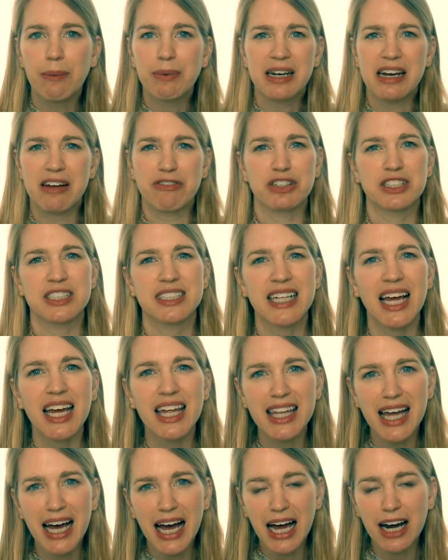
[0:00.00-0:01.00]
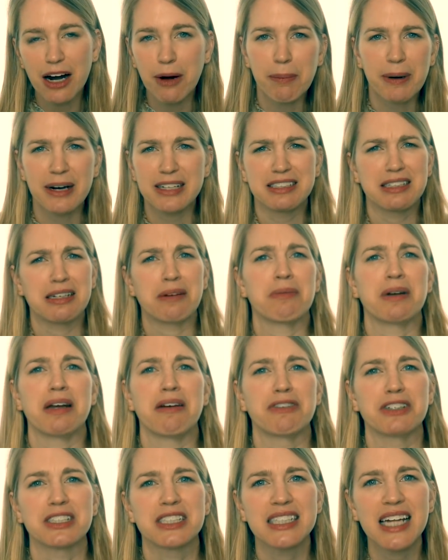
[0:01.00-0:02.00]
I would never say that. Our president would
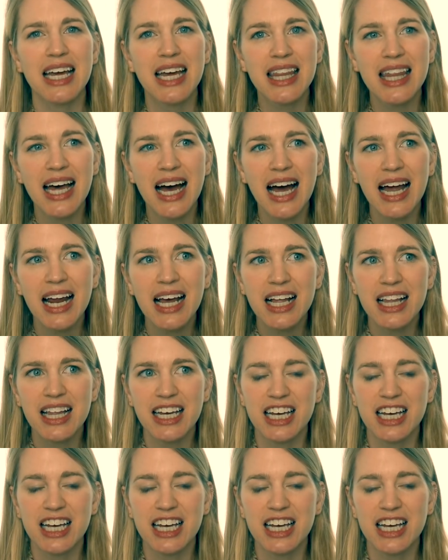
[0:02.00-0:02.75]
never say that.